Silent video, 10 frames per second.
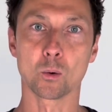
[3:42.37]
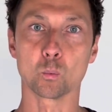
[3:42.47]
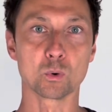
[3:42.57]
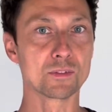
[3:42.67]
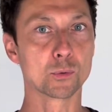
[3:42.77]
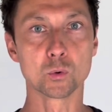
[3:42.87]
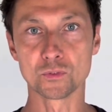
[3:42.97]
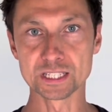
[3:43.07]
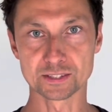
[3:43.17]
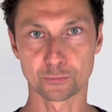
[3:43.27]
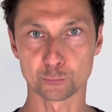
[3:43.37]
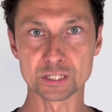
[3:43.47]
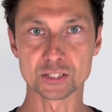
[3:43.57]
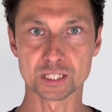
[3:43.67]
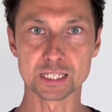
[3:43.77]
with all these 3
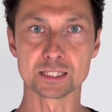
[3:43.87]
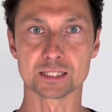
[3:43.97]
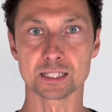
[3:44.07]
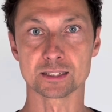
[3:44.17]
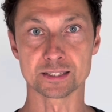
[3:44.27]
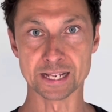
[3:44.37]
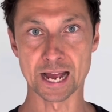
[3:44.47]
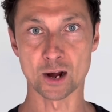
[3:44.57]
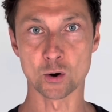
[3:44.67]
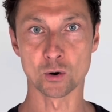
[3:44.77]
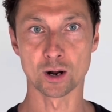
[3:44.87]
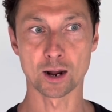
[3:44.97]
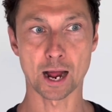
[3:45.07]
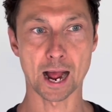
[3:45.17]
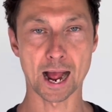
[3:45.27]
cheeses now
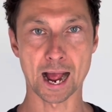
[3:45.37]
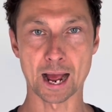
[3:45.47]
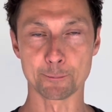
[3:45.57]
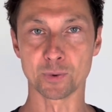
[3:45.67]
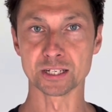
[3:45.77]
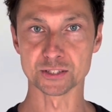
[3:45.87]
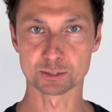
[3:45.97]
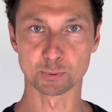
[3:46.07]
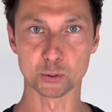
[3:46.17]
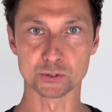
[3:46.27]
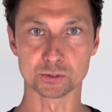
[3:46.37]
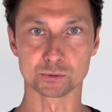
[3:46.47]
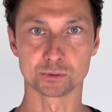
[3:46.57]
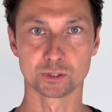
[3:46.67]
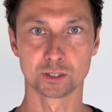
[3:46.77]
at my
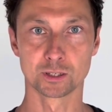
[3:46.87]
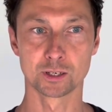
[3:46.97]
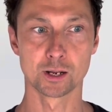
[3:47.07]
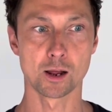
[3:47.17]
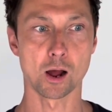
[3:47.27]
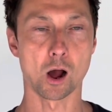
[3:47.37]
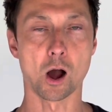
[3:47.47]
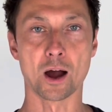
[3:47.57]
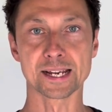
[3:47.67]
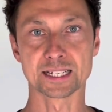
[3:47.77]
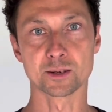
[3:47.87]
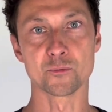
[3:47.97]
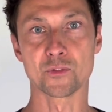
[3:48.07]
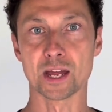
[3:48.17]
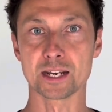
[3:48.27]
disposal, I can
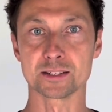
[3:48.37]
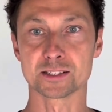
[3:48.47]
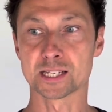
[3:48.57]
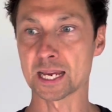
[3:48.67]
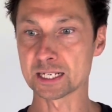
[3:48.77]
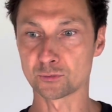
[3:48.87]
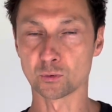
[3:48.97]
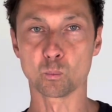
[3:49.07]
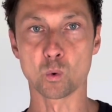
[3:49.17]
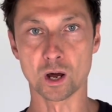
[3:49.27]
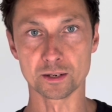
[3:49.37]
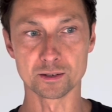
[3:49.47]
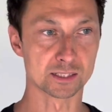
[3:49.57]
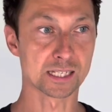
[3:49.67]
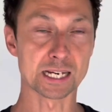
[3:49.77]
then take from one,
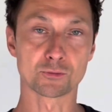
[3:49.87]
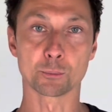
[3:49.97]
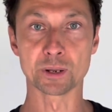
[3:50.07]
take from